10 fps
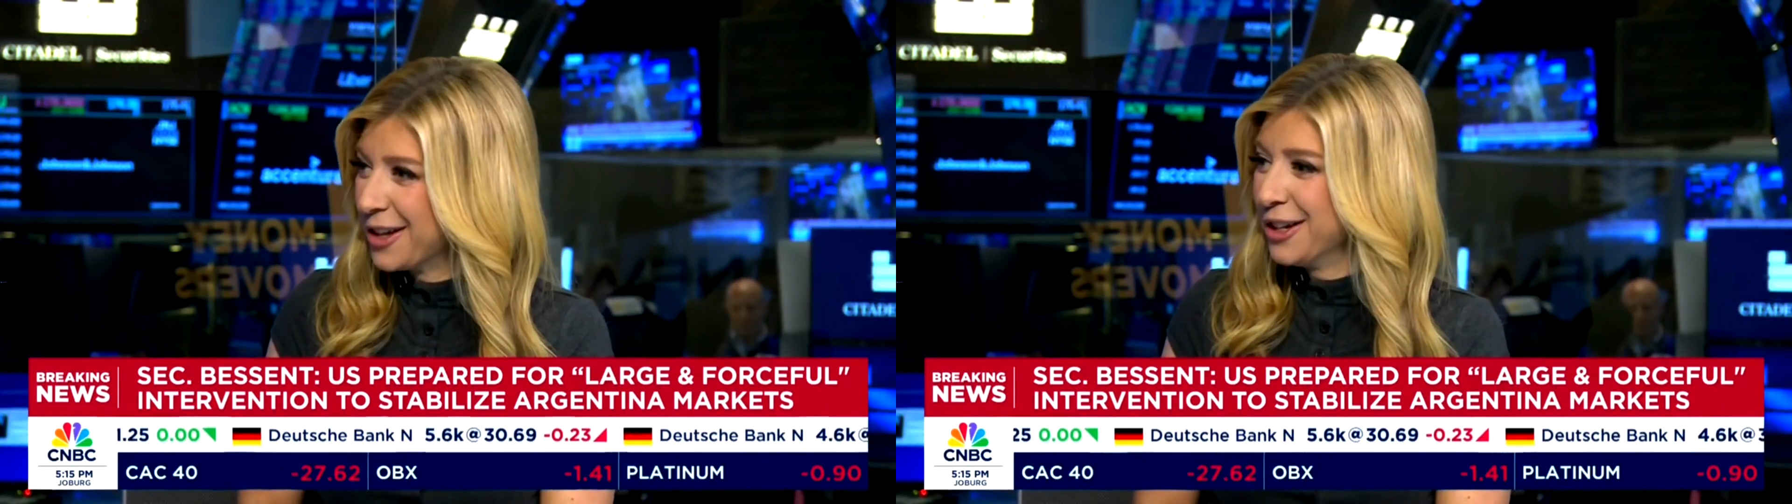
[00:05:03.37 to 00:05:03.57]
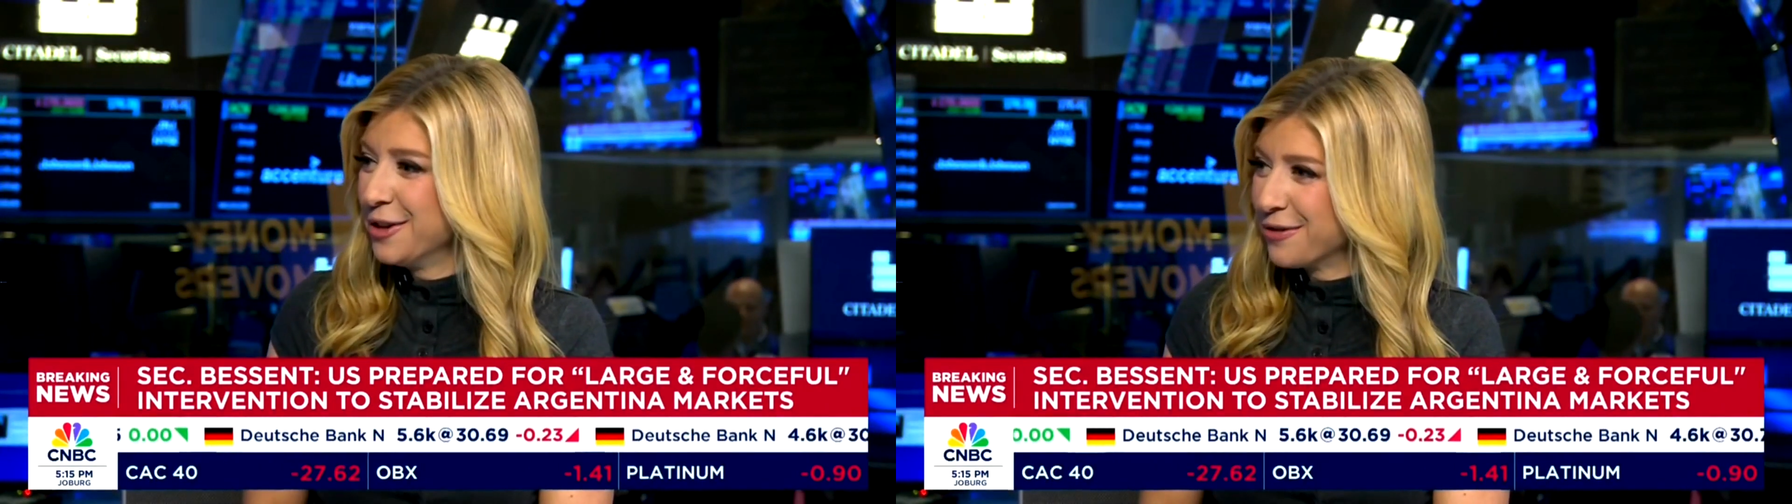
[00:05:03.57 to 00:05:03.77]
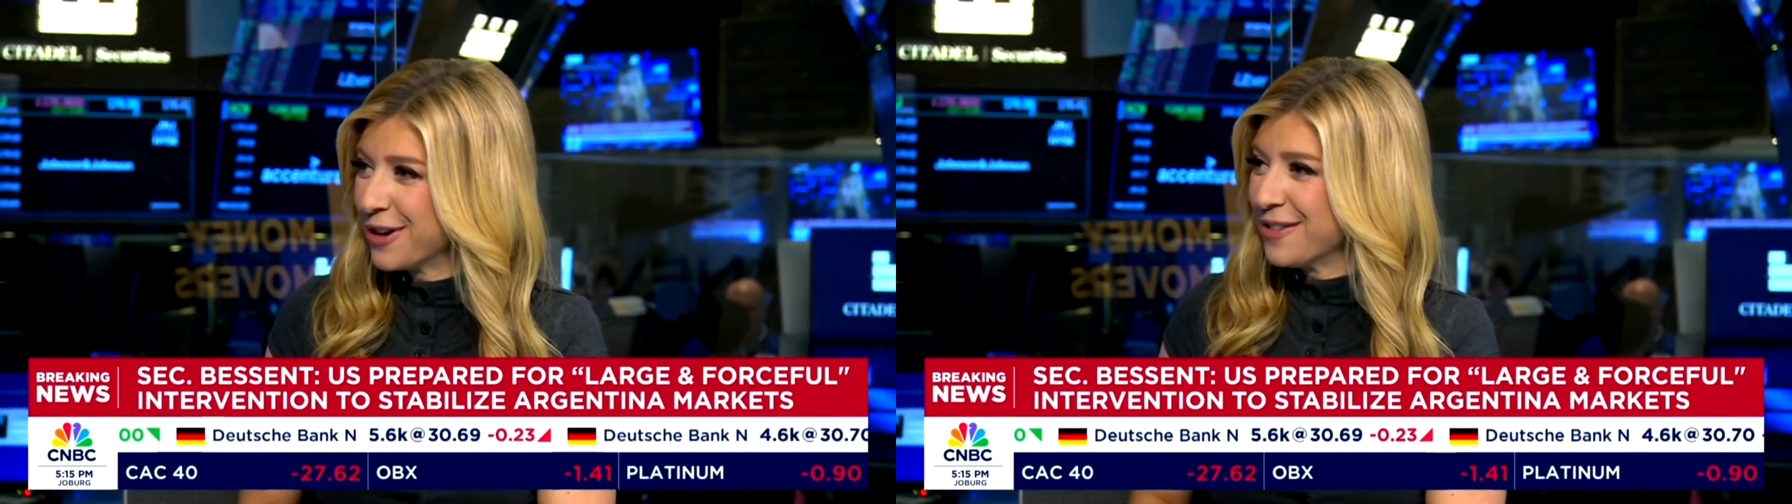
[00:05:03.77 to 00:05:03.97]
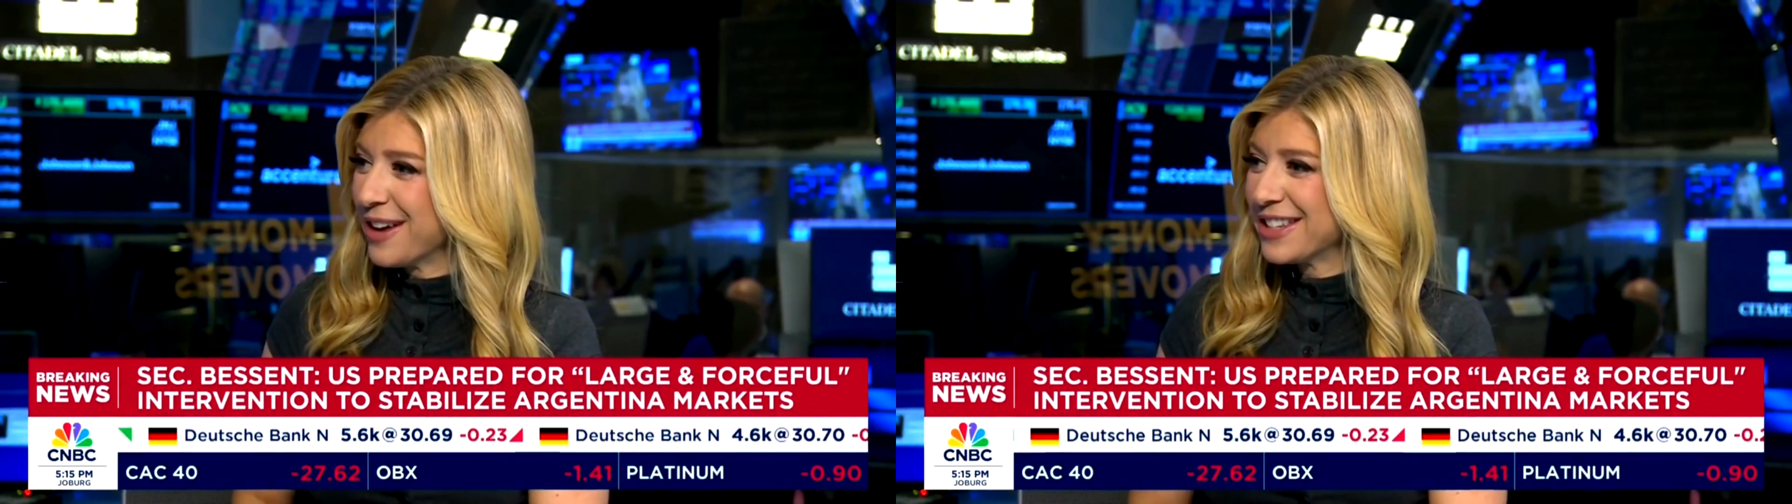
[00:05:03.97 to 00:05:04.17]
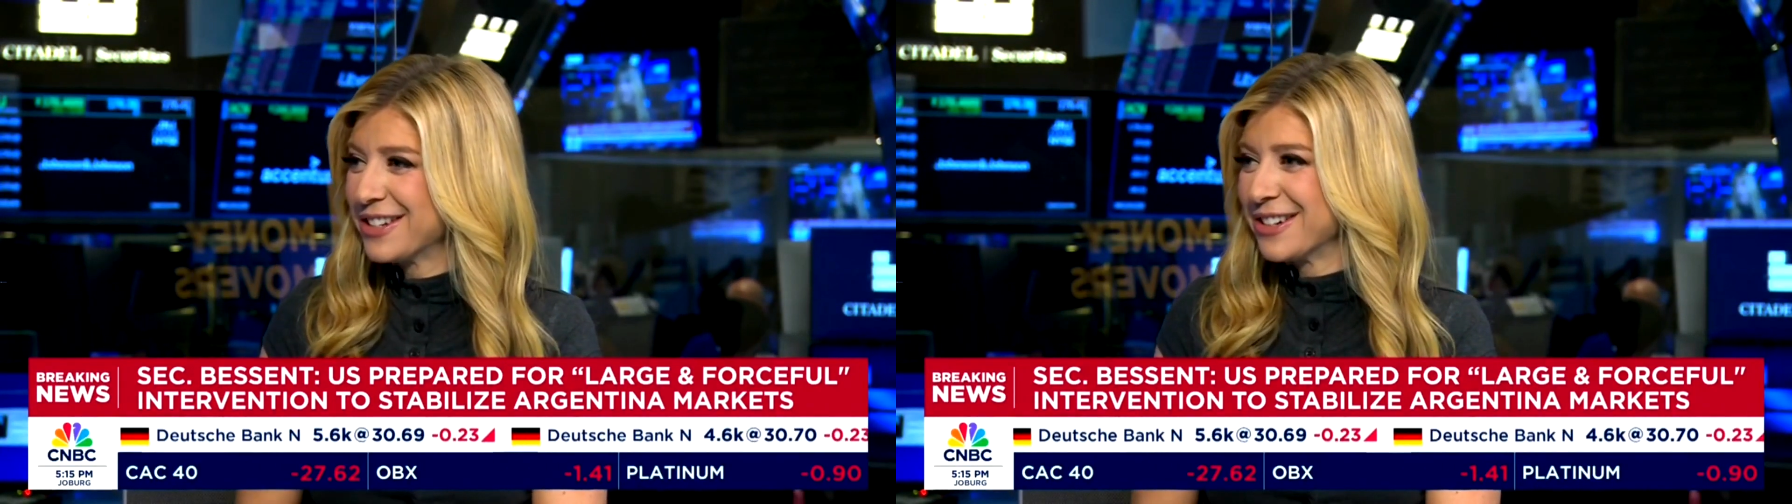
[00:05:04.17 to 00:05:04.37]
clue for
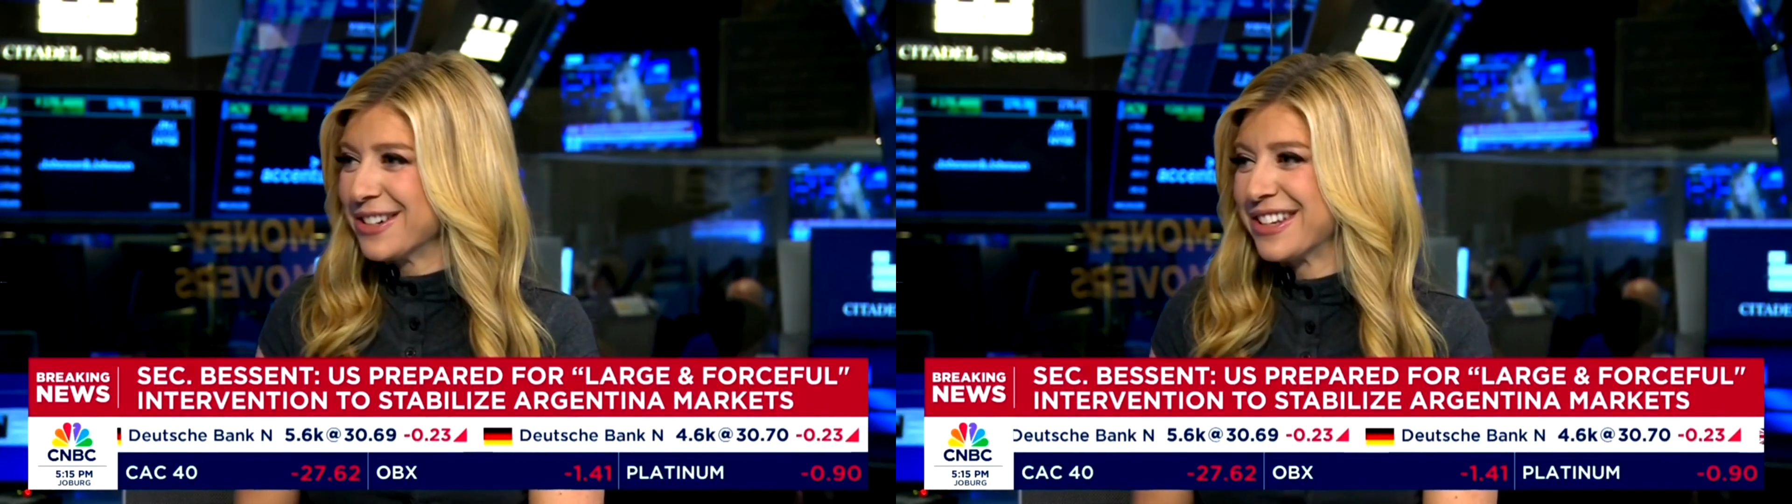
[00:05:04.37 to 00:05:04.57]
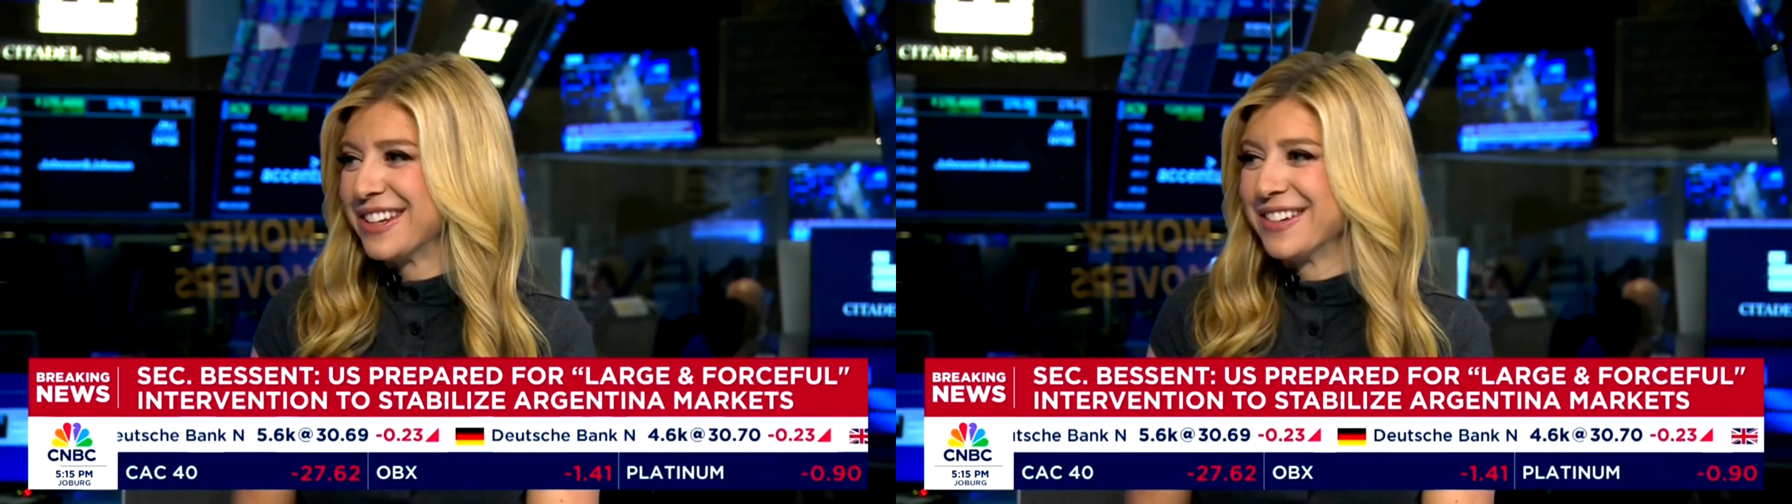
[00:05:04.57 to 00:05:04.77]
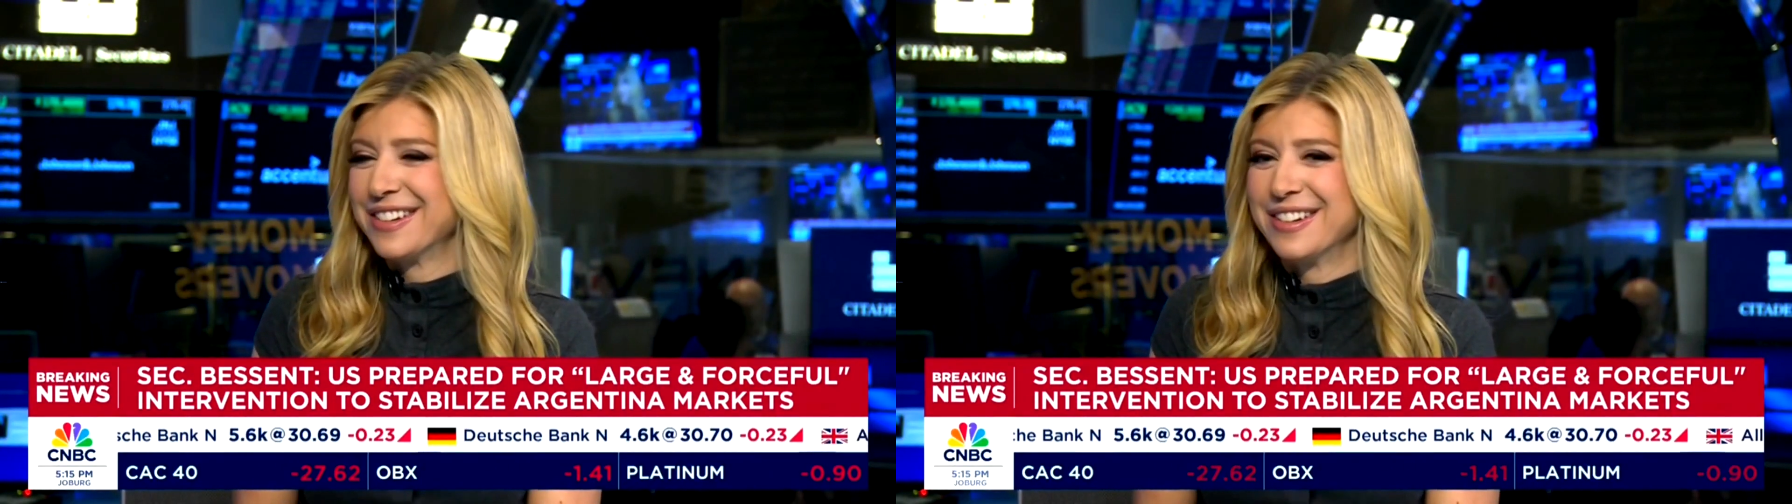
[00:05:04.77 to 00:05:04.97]
investors.